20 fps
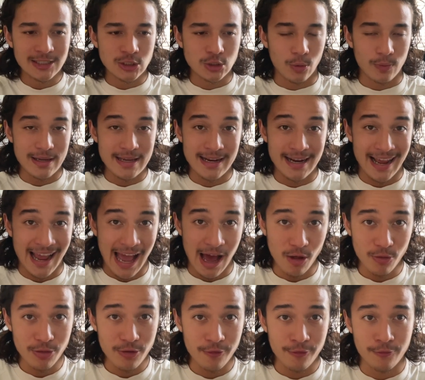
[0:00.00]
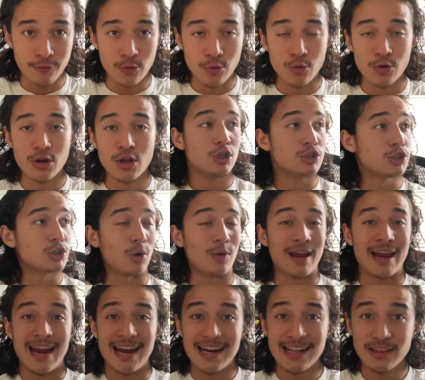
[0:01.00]
start eating healthy food, start
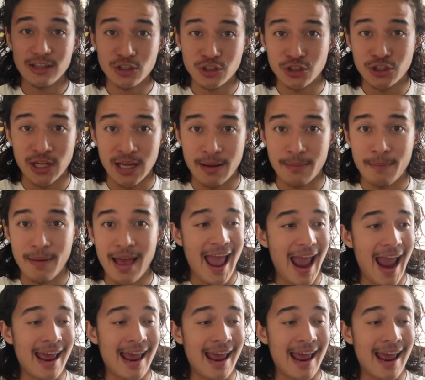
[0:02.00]
hitting the gym,